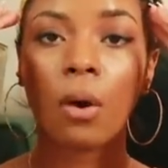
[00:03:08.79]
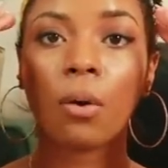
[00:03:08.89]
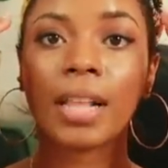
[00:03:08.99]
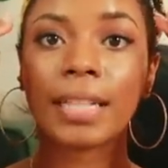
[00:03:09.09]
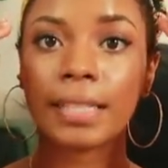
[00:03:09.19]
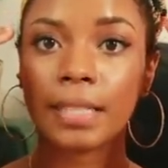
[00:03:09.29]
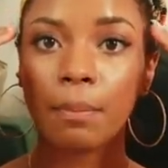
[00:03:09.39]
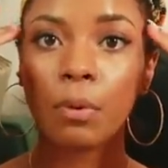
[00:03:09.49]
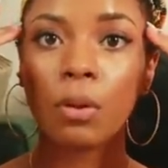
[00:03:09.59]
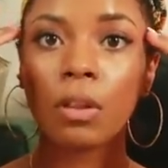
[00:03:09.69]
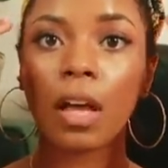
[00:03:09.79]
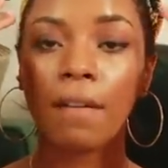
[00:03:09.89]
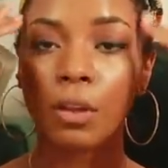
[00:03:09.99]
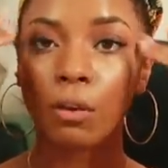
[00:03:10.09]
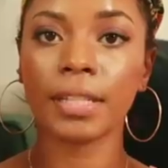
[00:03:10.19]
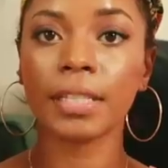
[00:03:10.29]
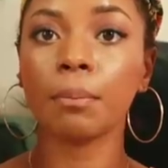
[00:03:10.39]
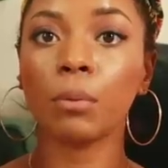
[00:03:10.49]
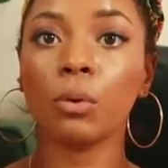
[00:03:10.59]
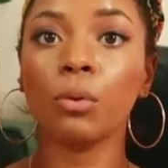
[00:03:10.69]
or that symbol of the
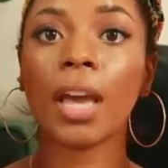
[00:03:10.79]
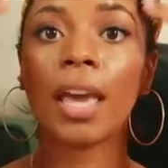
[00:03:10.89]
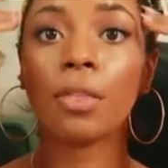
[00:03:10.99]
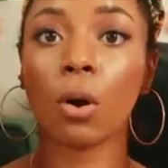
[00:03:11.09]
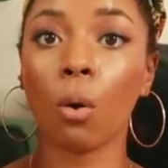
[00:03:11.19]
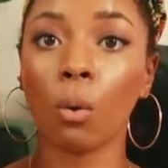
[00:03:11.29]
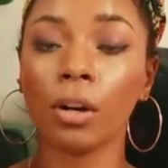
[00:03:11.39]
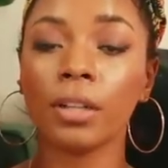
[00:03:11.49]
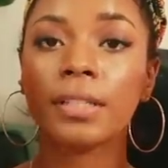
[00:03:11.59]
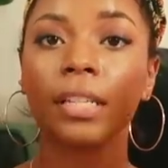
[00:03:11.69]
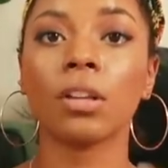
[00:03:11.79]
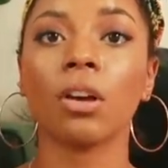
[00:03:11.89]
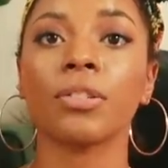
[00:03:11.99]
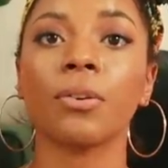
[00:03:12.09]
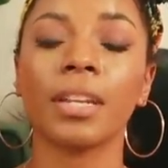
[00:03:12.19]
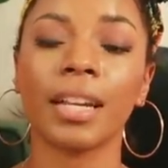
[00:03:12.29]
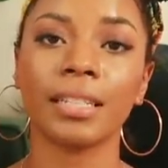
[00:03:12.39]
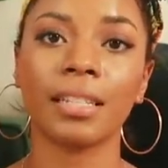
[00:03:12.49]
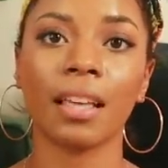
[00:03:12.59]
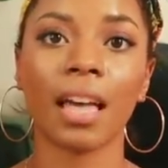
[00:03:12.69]
crescent moon and the horns is also
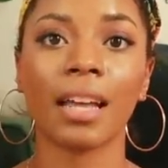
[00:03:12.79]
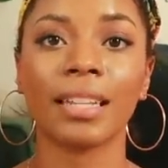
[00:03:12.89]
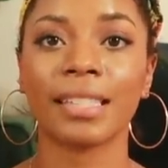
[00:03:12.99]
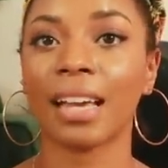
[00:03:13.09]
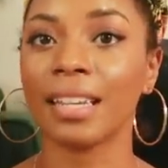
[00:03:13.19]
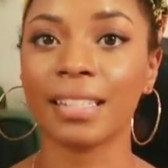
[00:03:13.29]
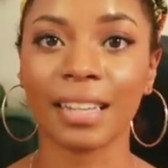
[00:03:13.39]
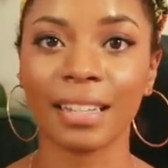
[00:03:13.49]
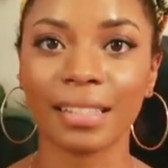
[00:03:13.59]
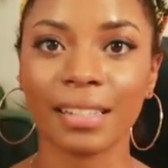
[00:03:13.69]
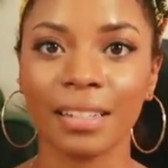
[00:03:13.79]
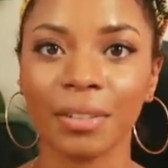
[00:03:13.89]
connected to the goddess Isis.